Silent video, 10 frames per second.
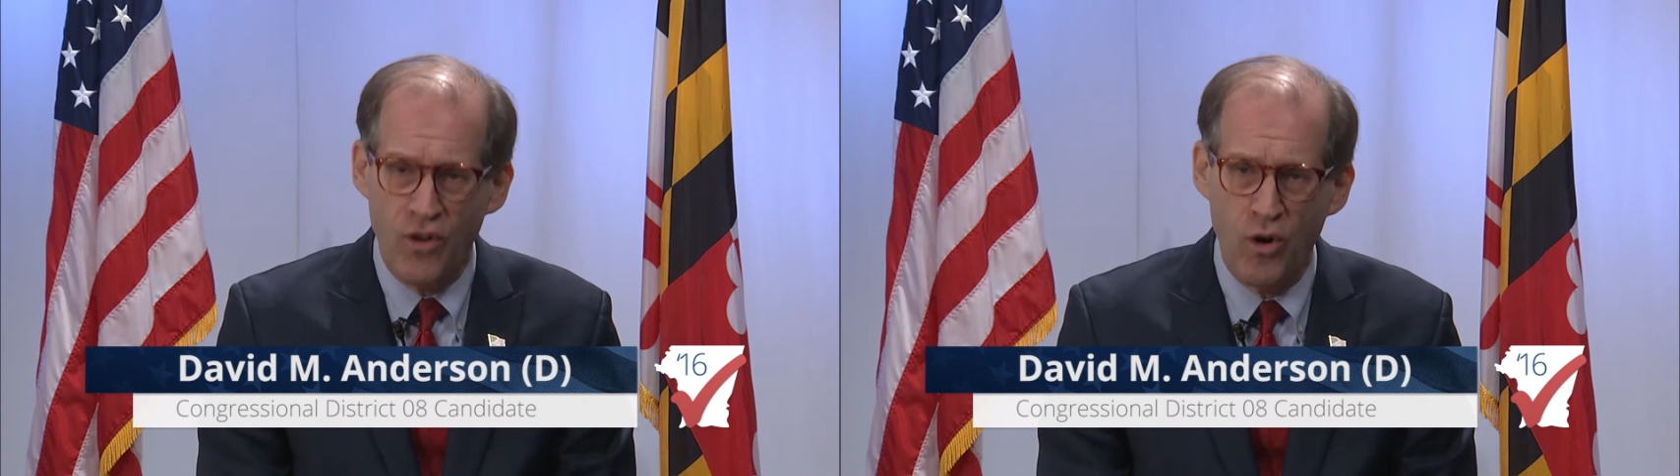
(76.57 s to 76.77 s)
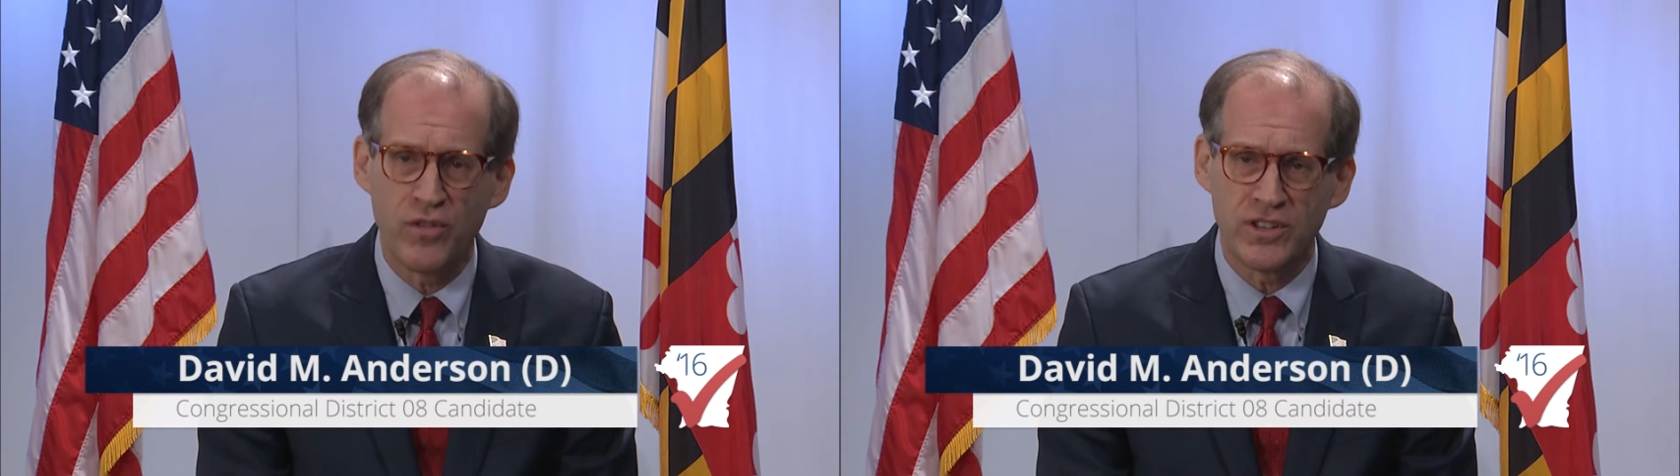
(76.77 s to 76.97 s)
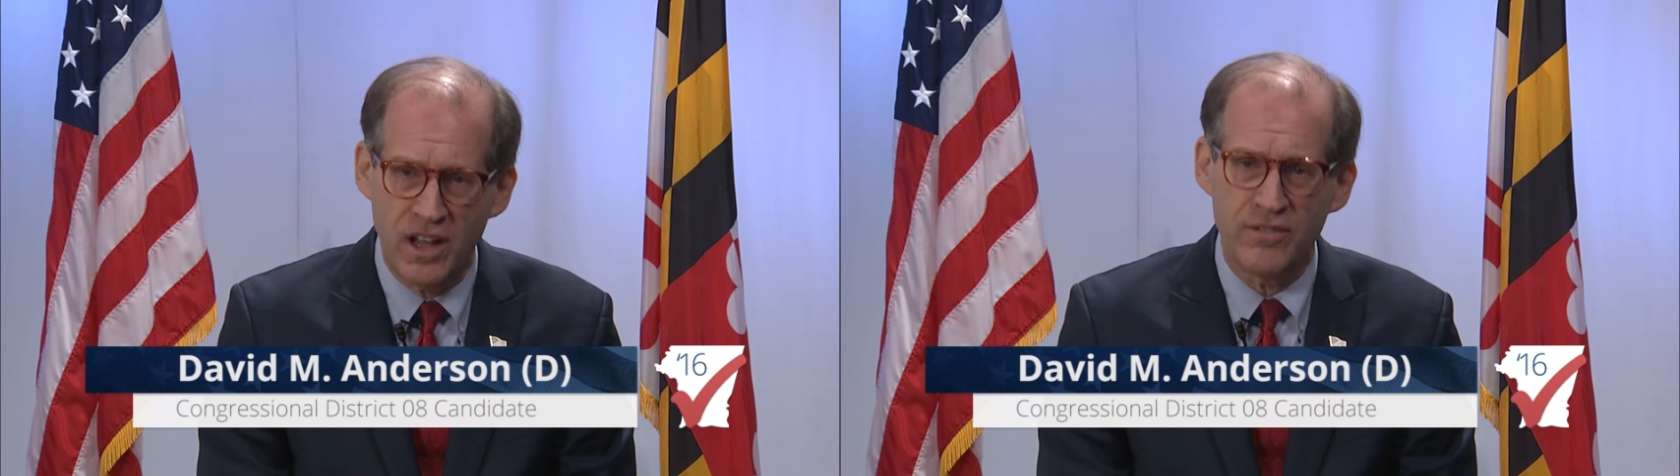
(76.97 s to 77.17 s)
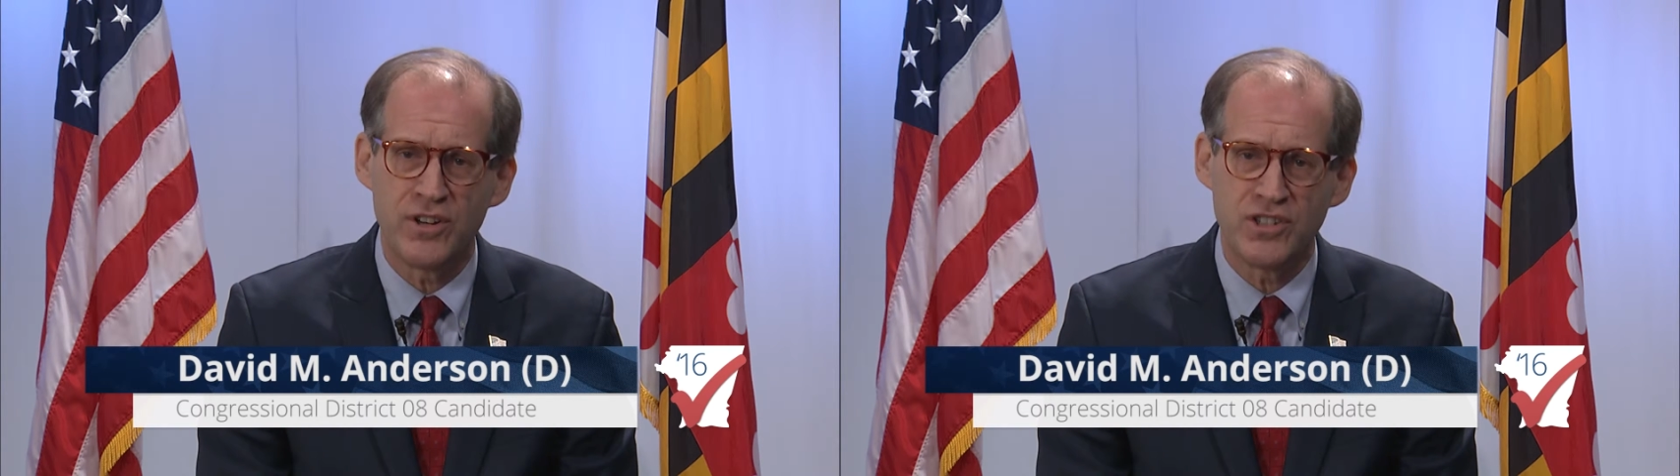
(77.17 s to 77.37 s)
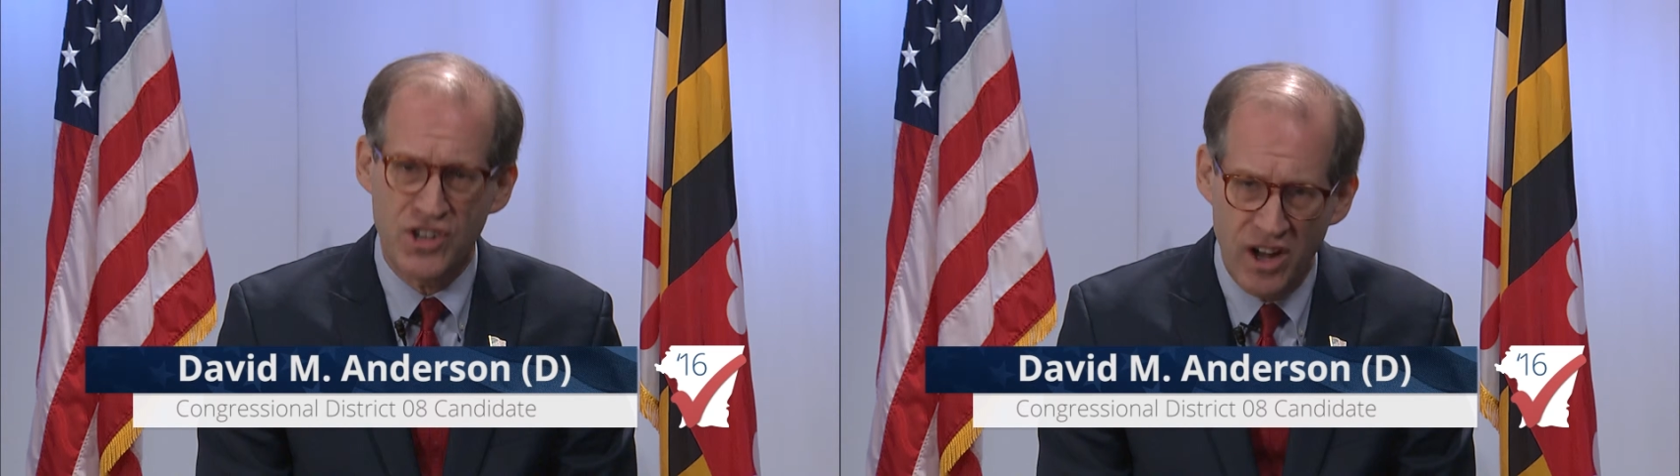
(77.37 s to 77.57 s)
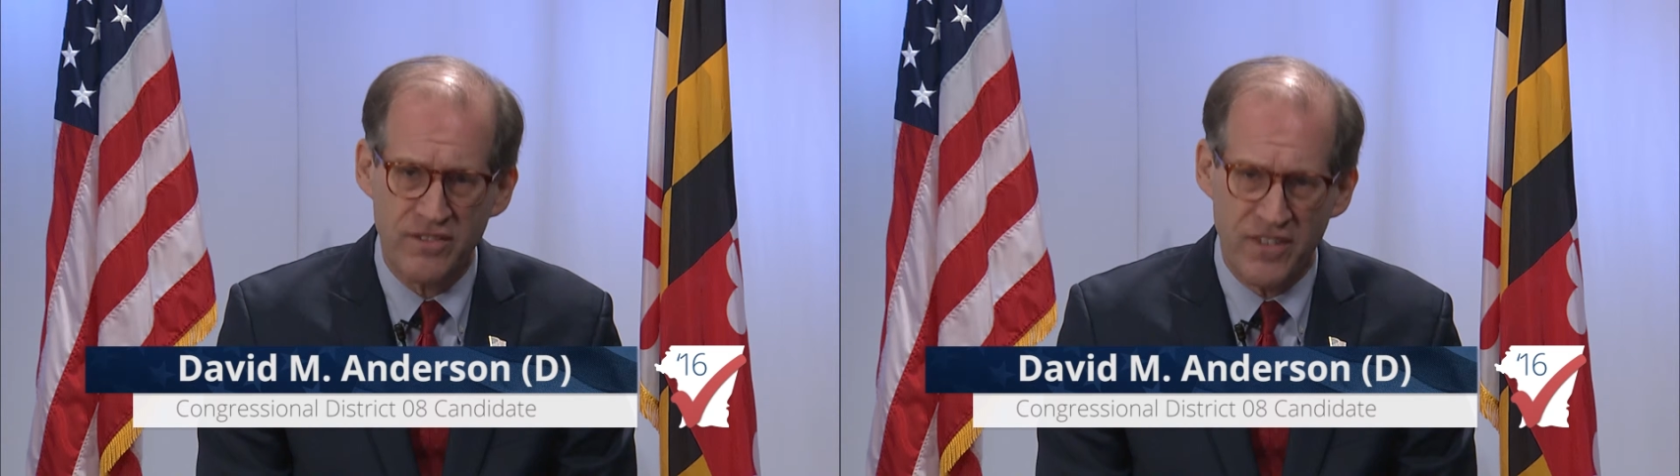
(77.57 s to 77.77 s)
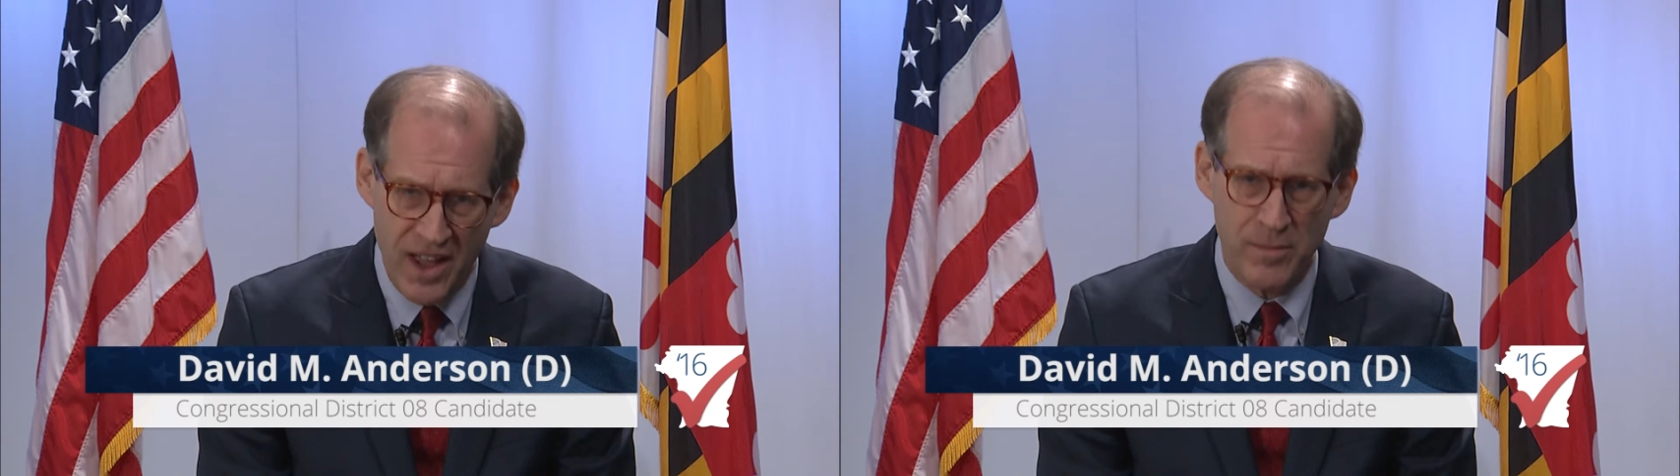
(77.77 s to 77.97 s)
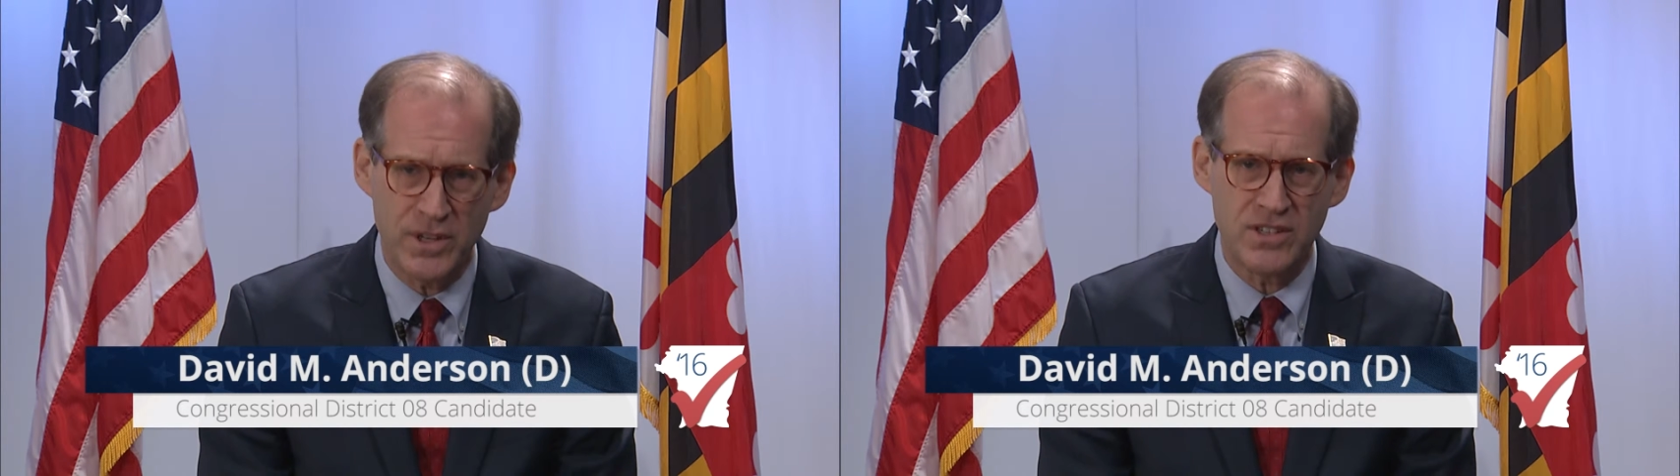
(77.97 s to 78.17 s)
over-leveraged young
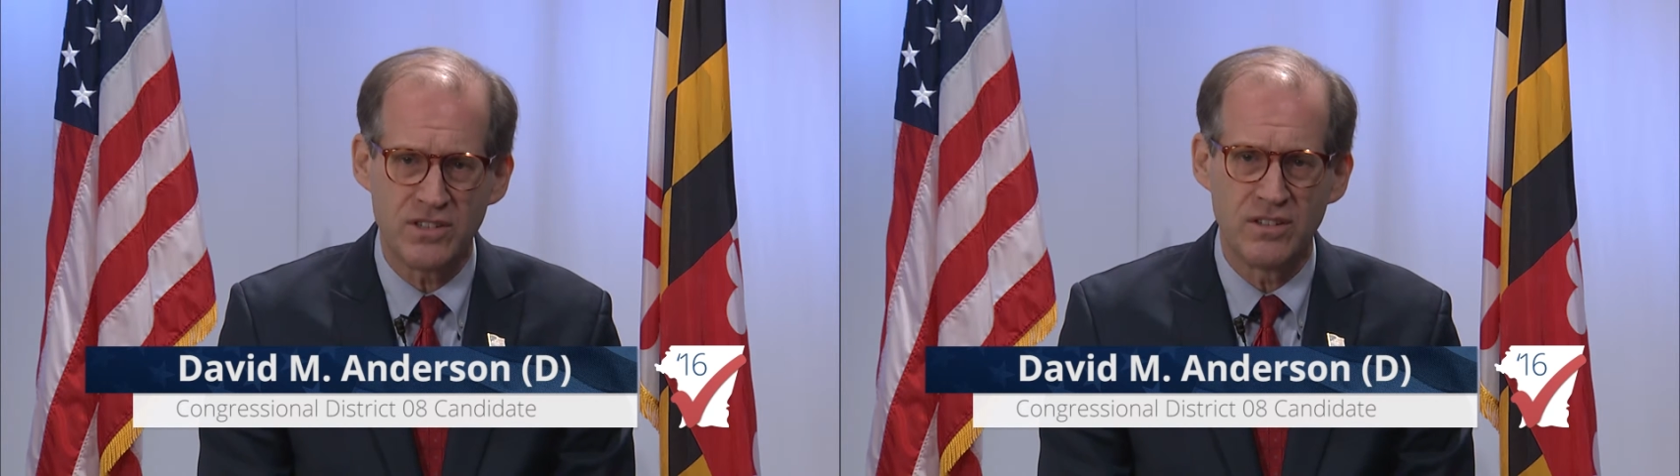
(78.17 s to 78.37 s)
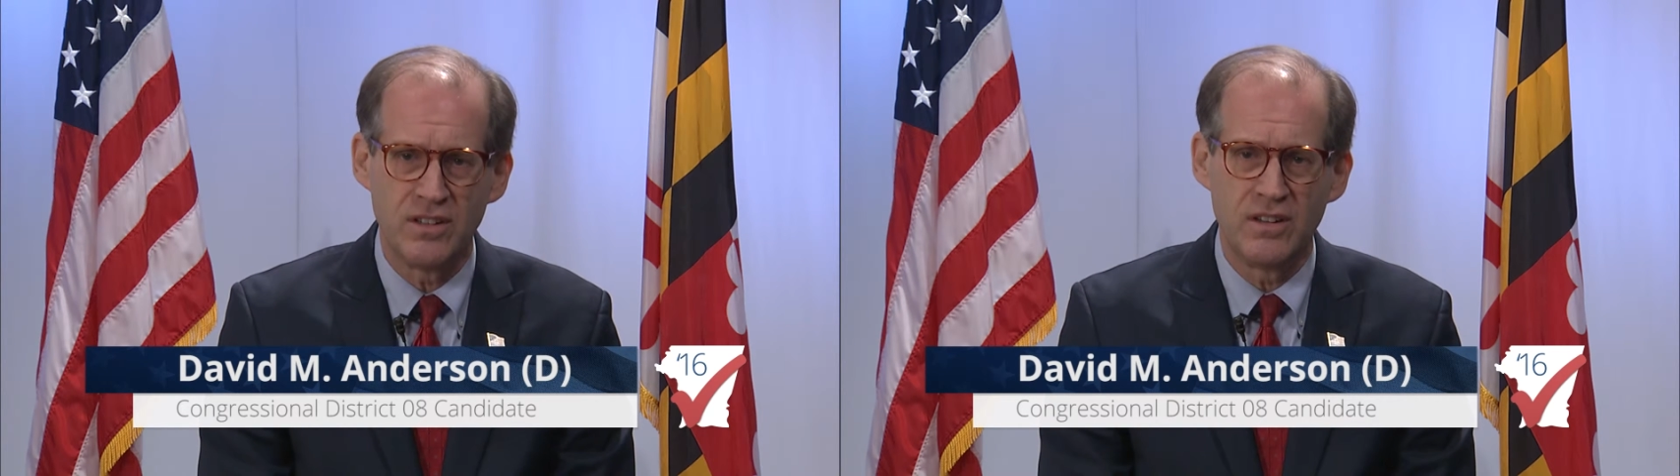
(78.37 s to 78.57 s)
families.